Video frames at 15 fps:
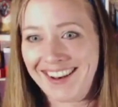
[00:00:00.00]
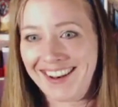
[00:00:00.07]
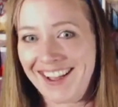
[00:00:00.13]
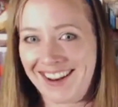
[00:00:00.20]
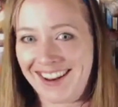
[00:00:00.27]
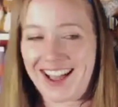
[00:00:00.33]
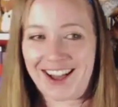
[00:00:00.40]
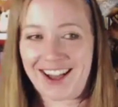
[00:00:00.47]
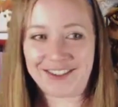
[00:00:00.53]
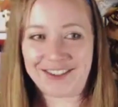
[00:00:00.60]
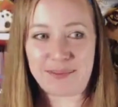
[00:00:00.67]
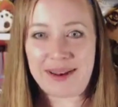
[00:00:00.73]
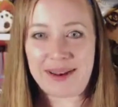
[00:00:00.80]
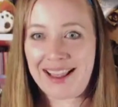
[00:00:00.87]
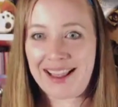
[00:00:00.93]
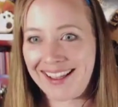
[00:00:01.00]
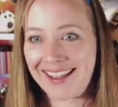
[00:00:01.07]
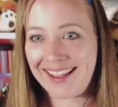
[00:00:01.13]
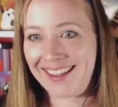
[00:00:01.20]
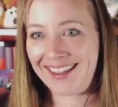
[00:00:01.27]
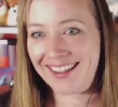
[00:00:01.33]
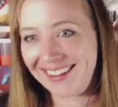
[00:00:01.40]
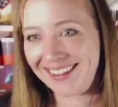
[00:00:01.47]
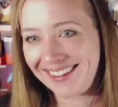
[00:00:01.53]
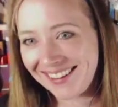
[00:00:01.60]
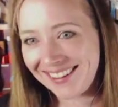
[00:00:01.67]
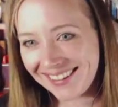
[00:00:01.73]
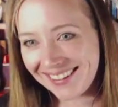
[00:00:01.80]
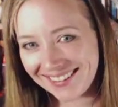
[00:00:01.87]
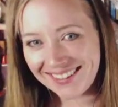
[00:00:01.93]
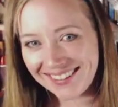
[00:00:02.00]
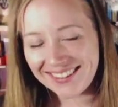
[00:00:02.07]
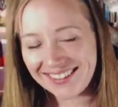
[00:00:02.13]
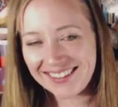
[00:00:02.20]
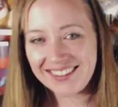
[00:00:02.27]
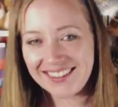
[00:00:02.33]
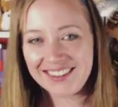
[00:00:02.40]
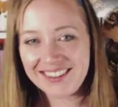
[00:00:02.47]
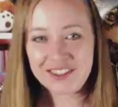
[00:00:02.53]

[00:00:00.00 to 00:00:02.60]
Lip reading: Yeah, I think they need to make every. I think they